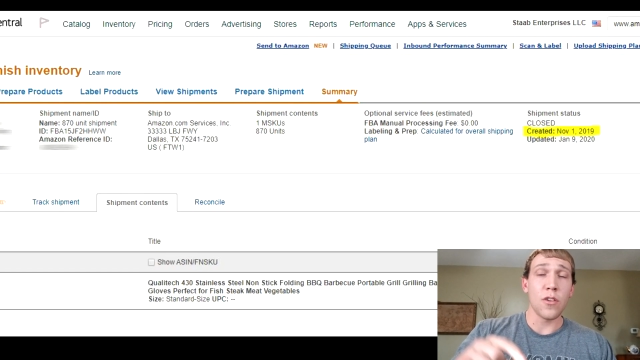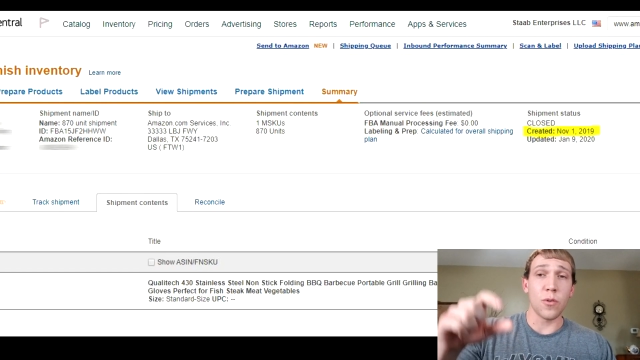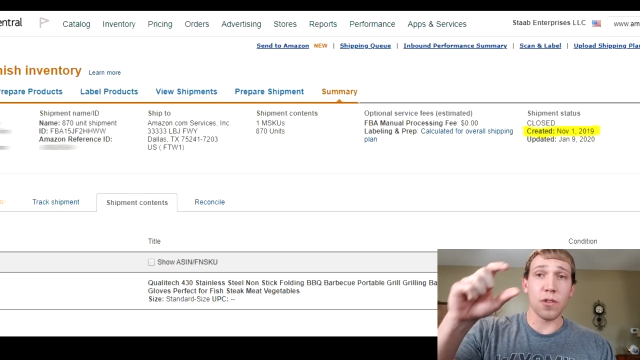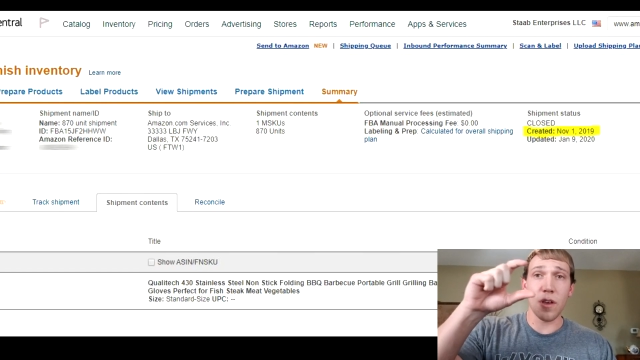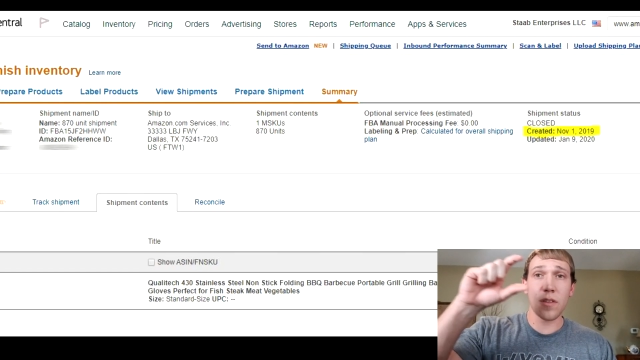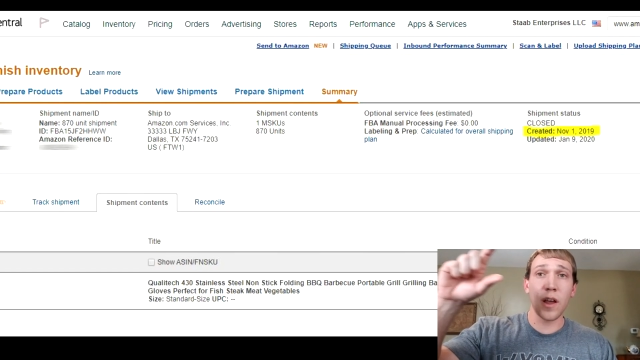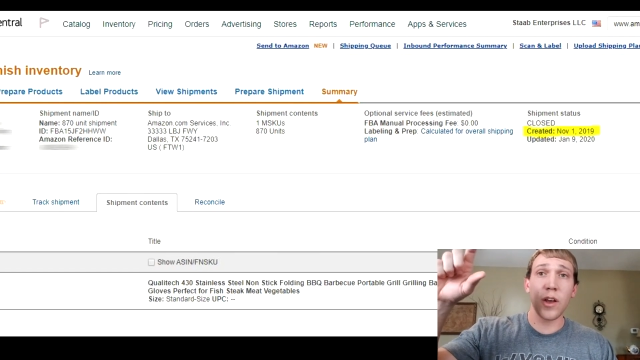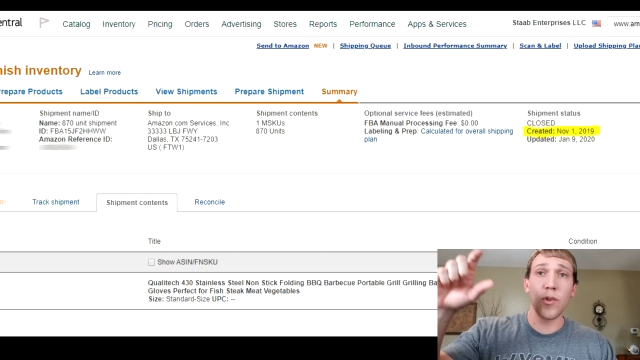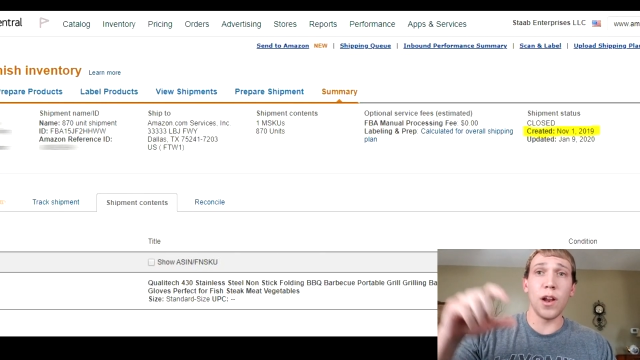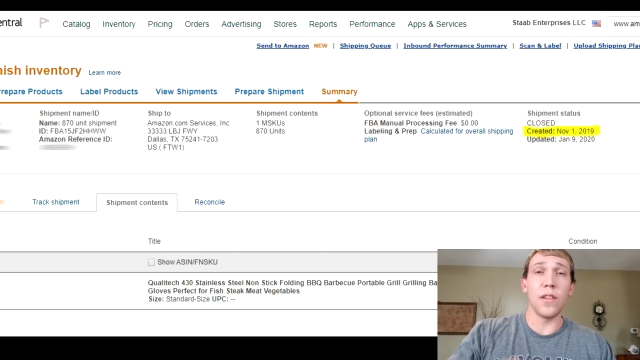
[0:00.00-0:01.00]
So when it says that I
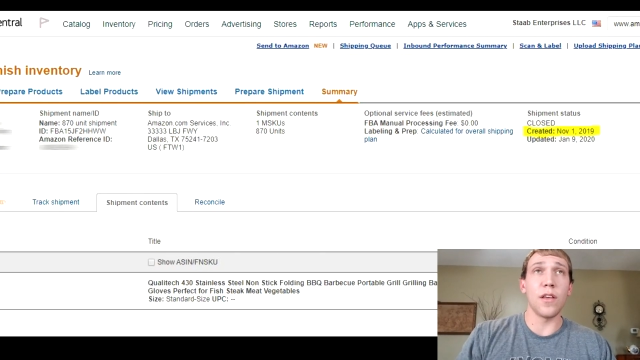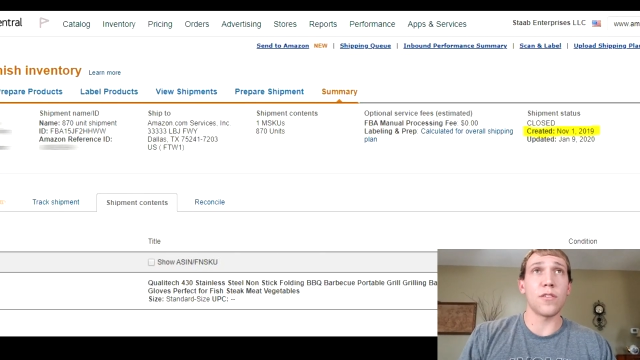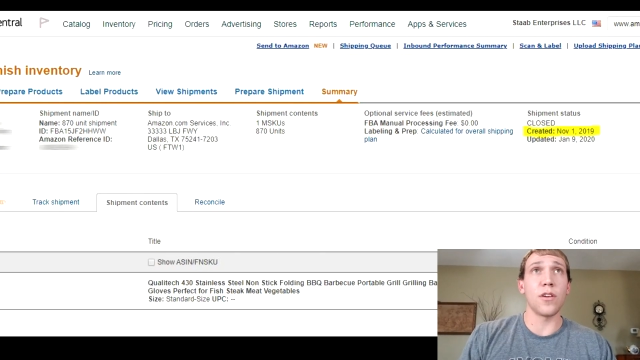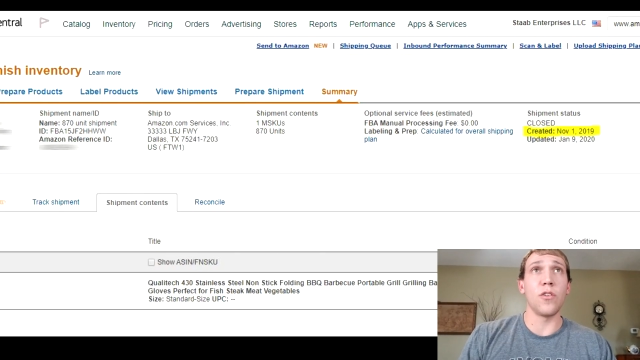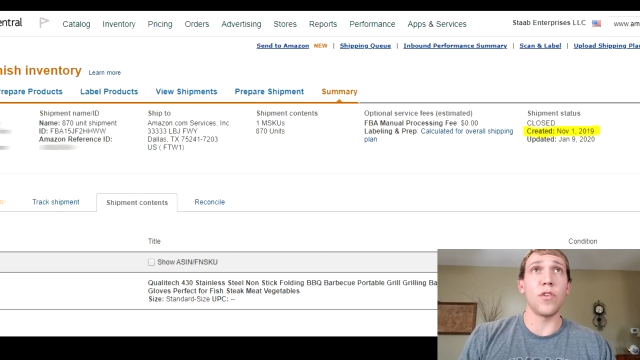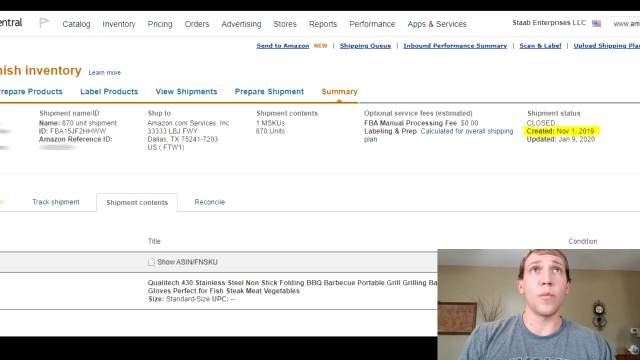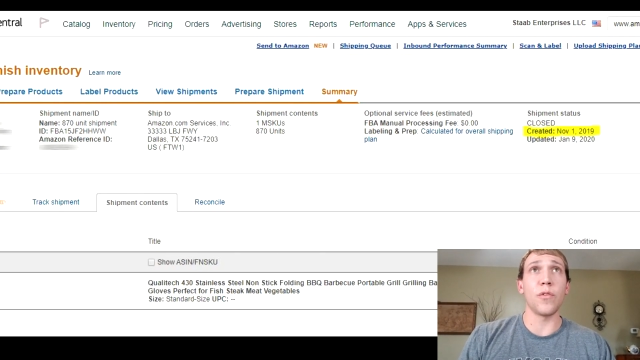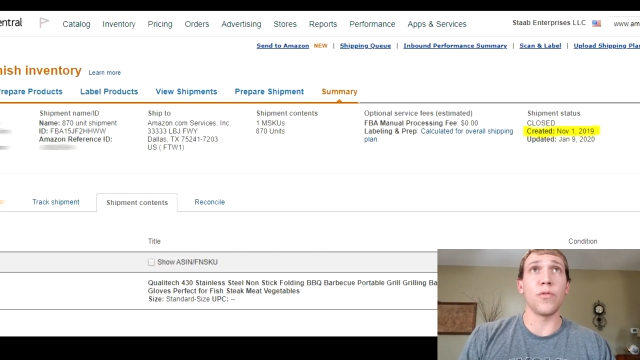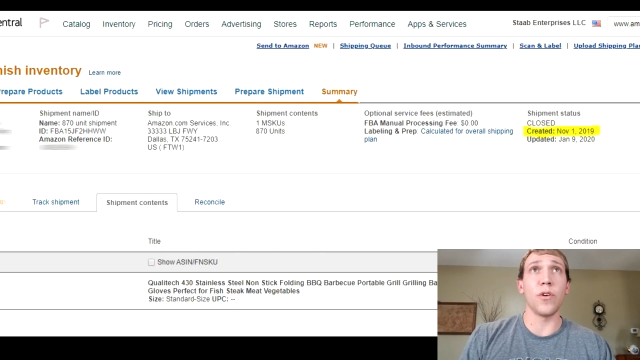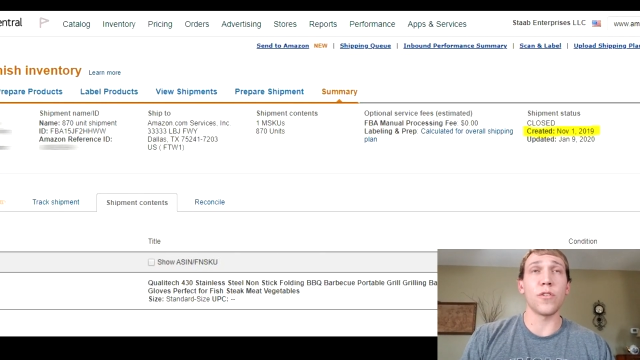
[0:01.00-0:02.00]
created this on
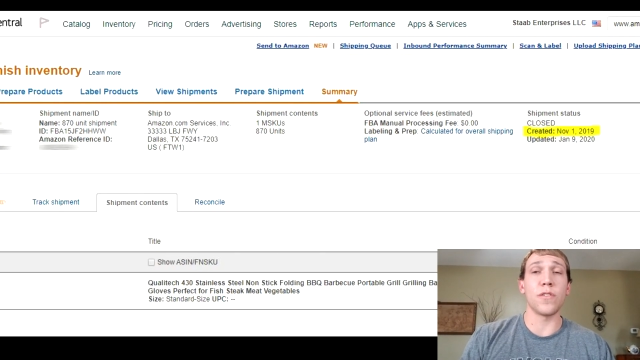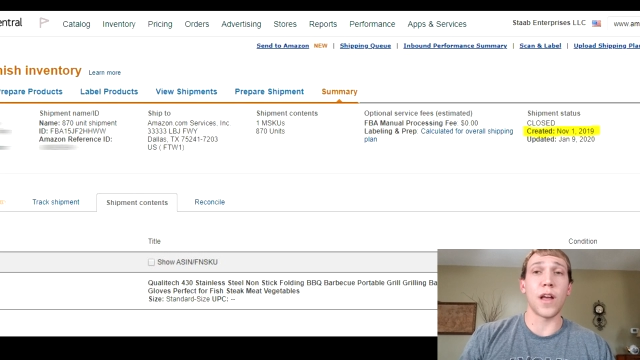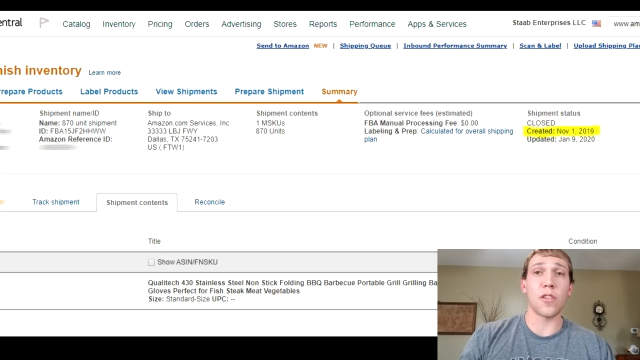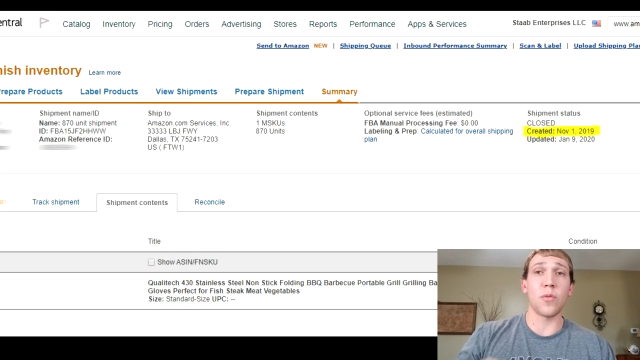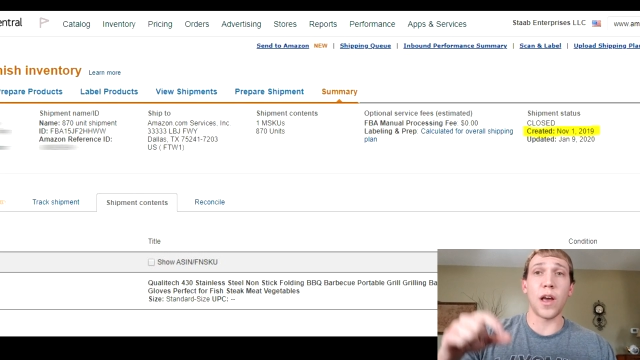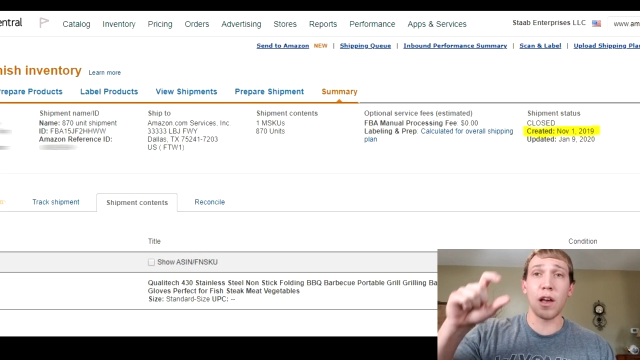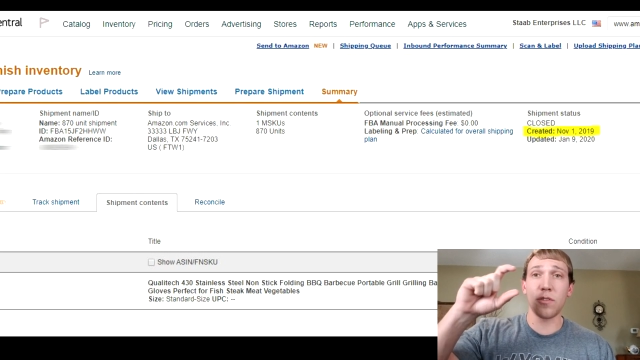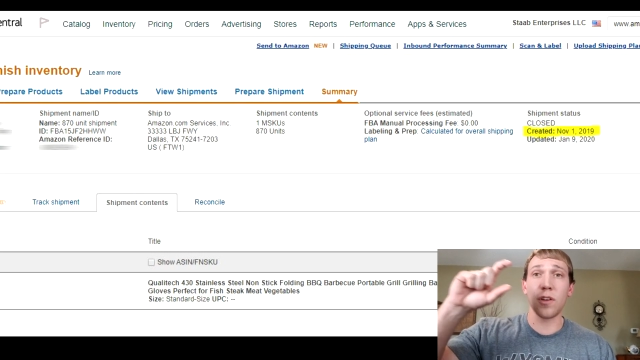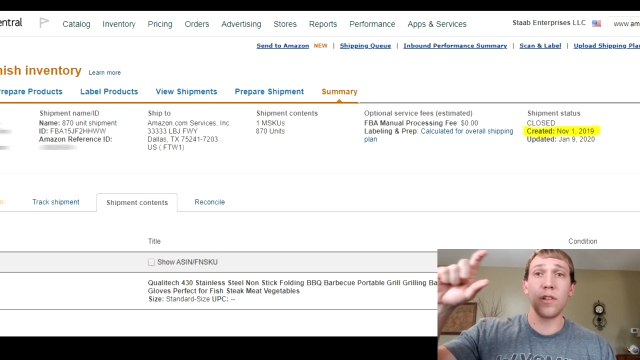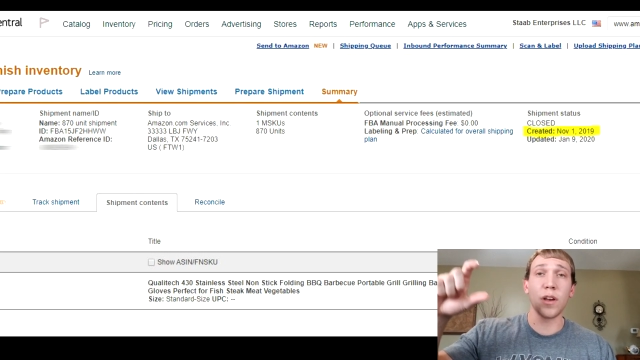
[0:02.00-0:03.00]
November 1st, that's when I
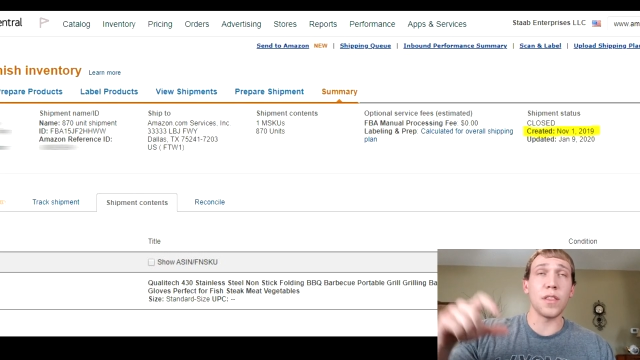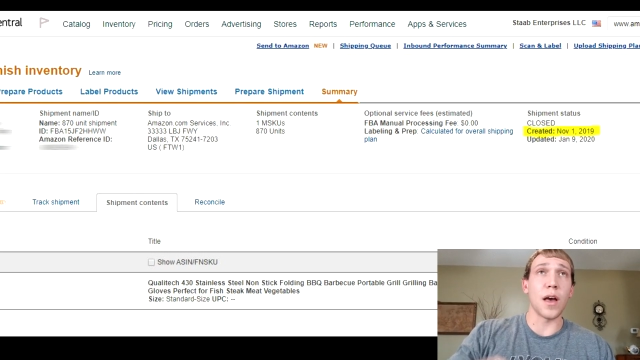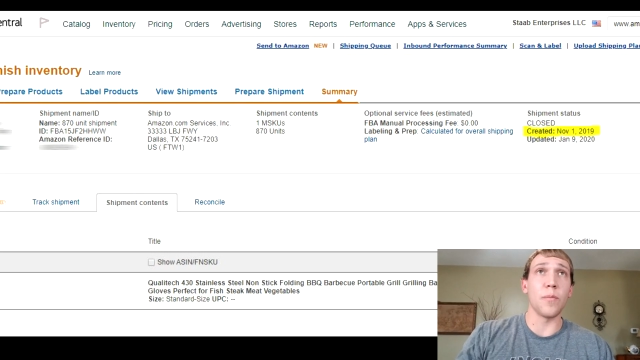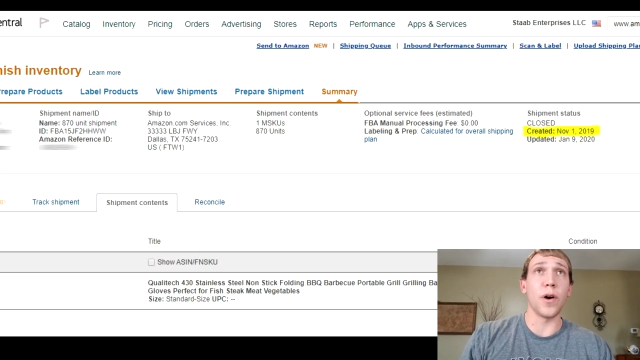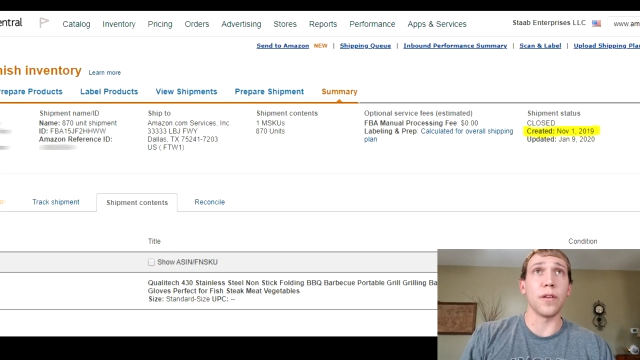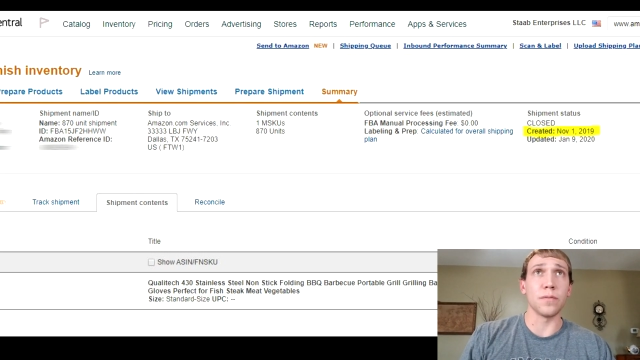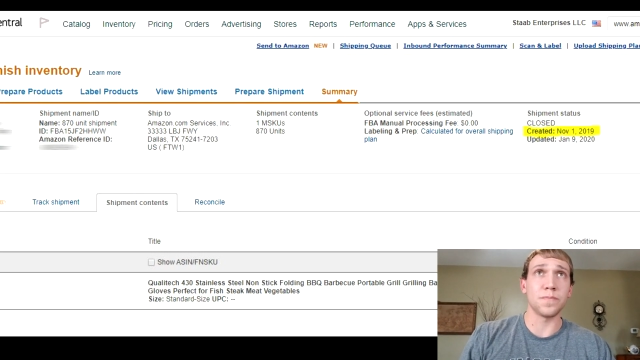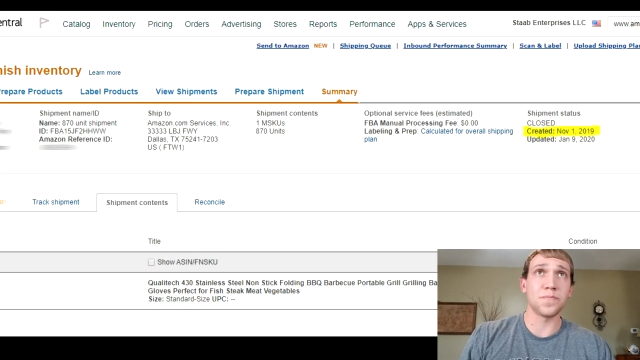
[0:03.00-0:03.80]
actually clicked that button.